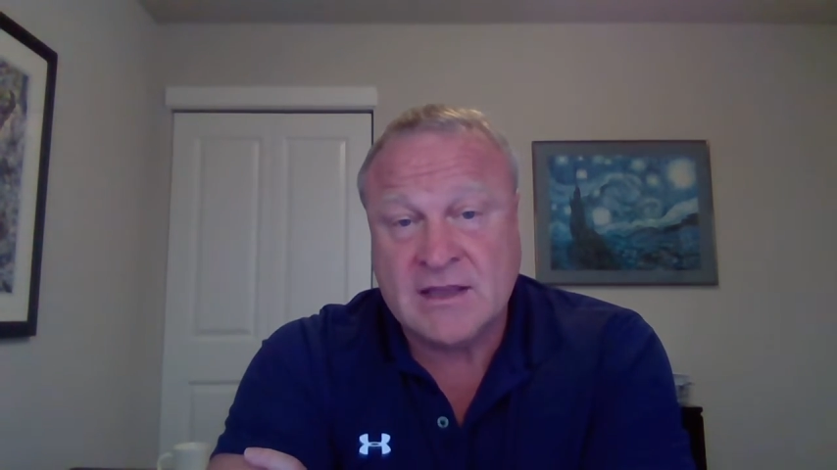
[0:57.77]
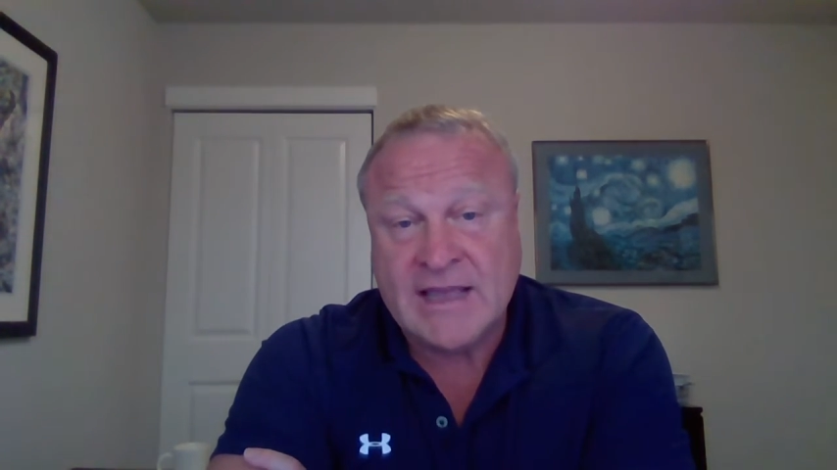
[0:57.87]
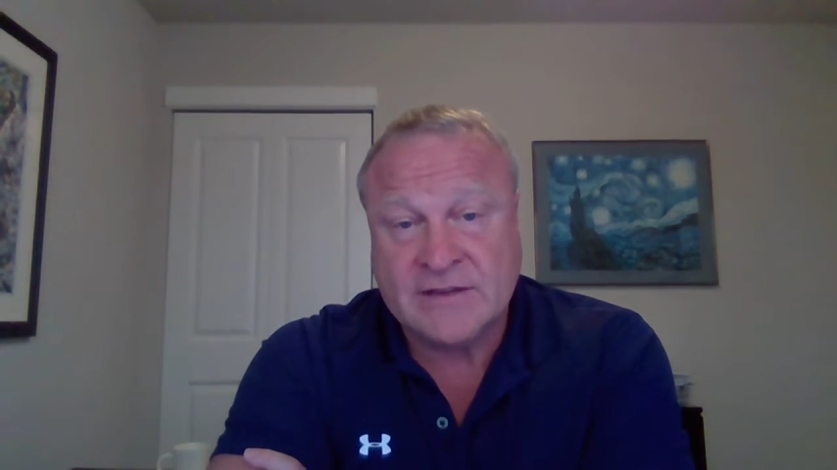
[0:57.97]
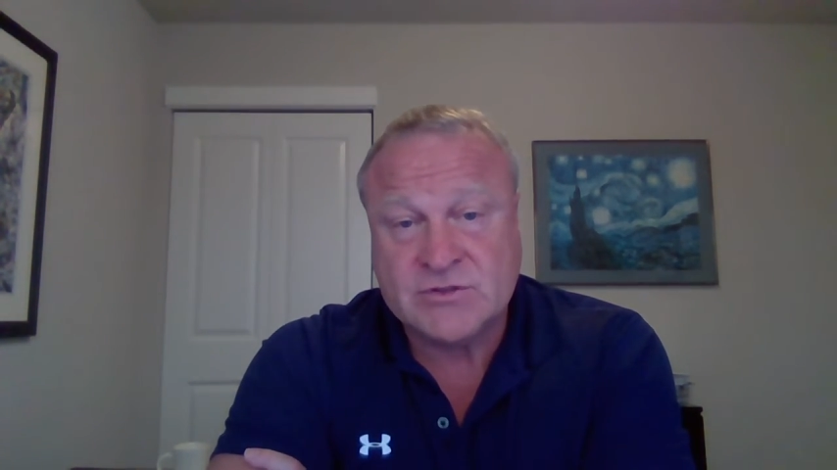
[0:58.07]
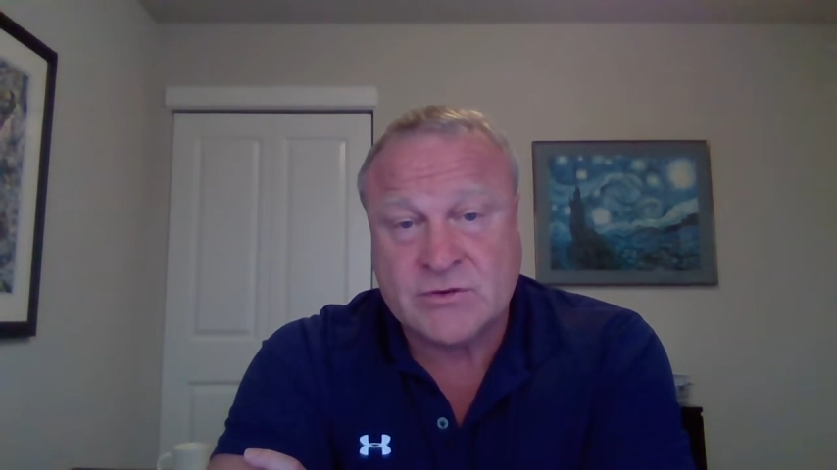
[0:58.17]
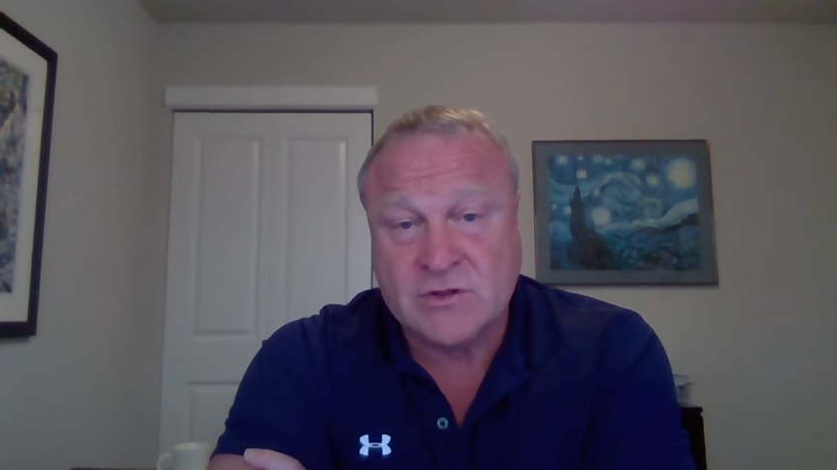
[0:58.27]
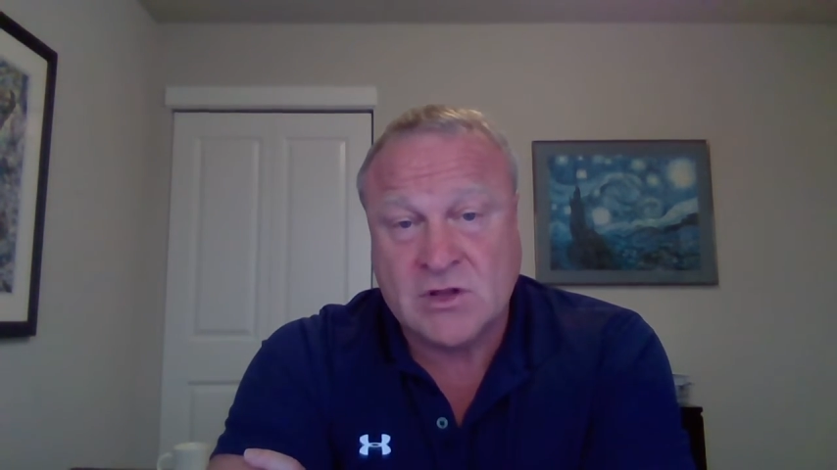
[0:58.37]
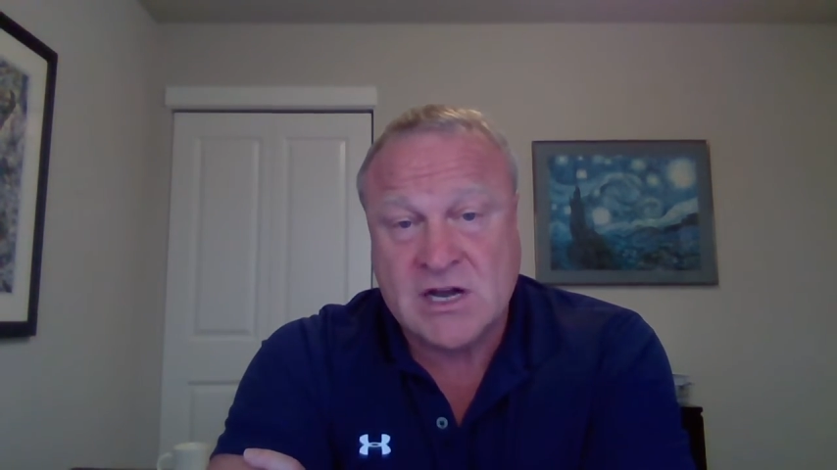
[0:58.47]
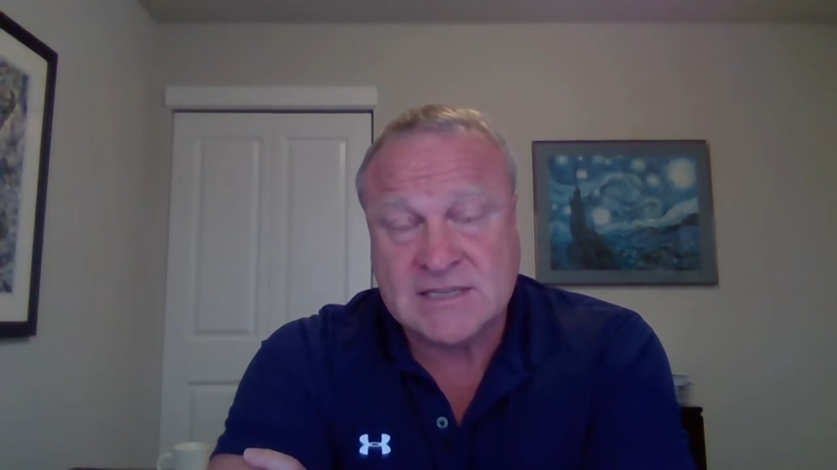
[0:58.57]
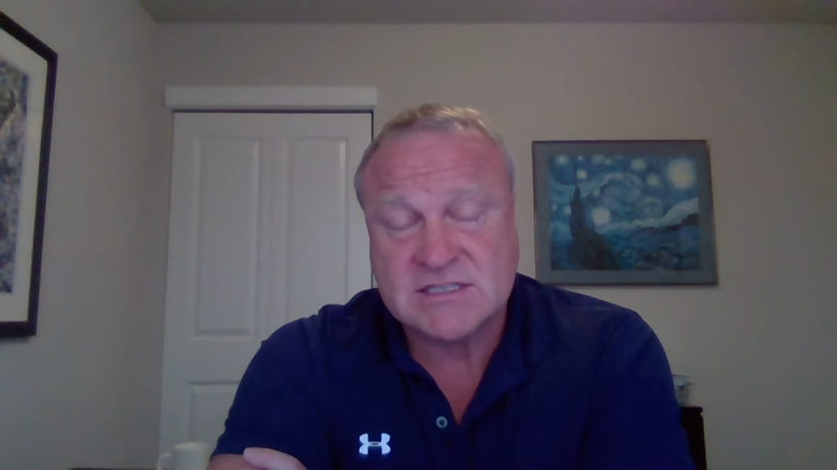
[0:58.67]
after the
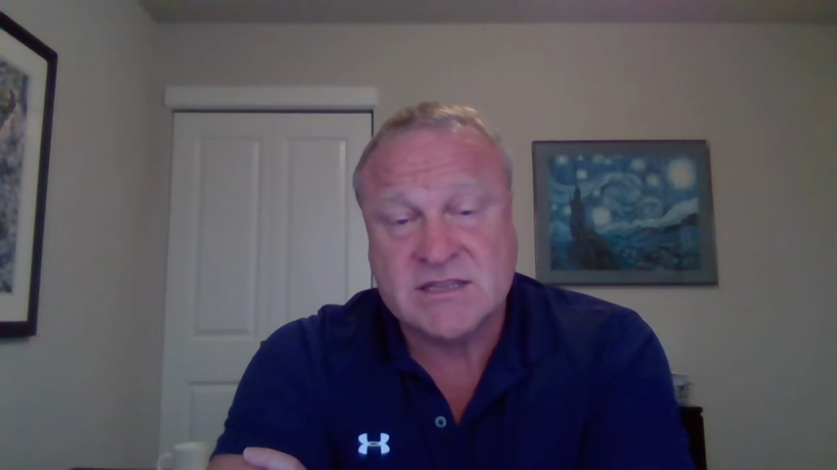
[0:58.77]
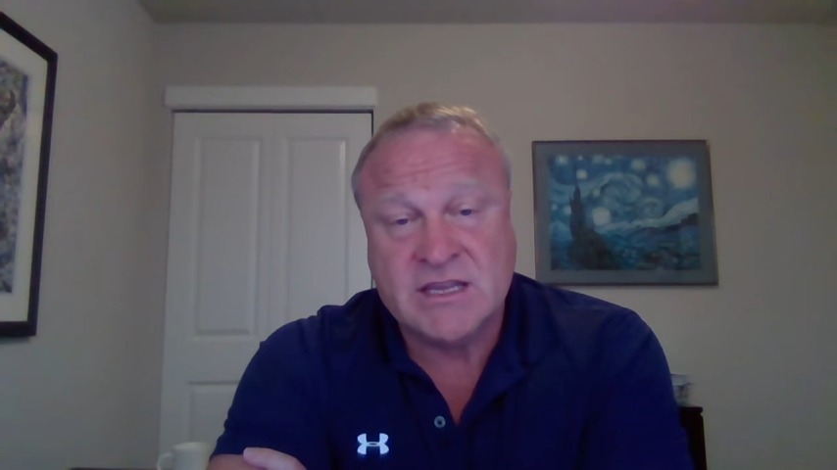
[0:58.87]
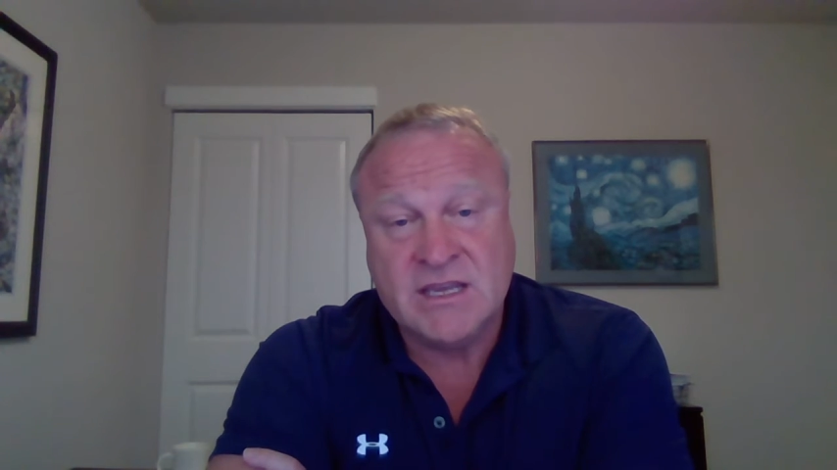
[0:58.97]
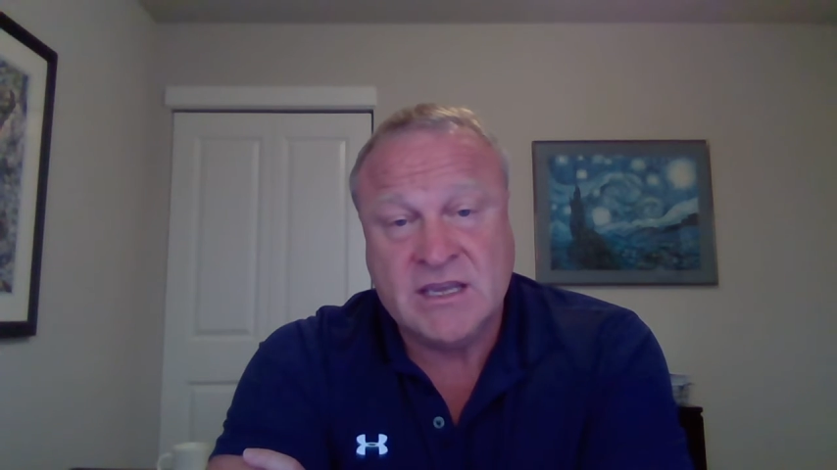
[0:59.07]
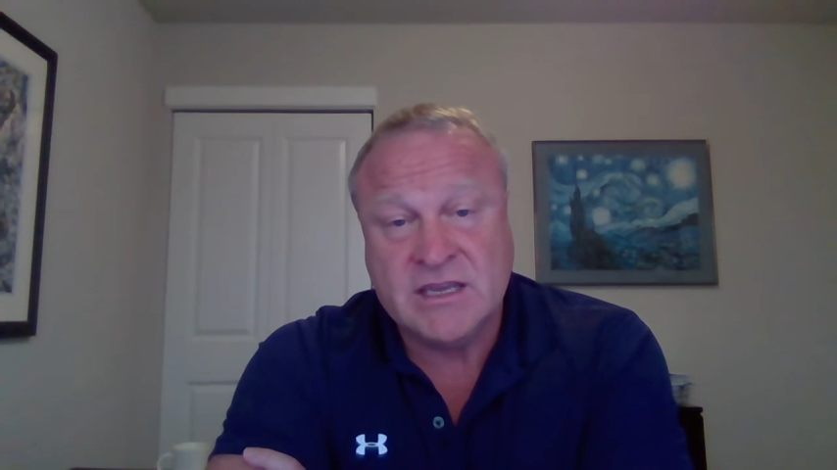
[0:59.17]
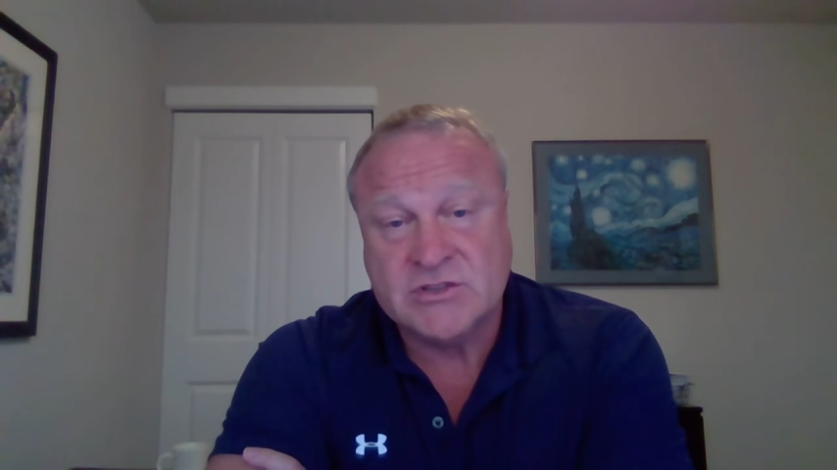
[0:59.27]
loss, the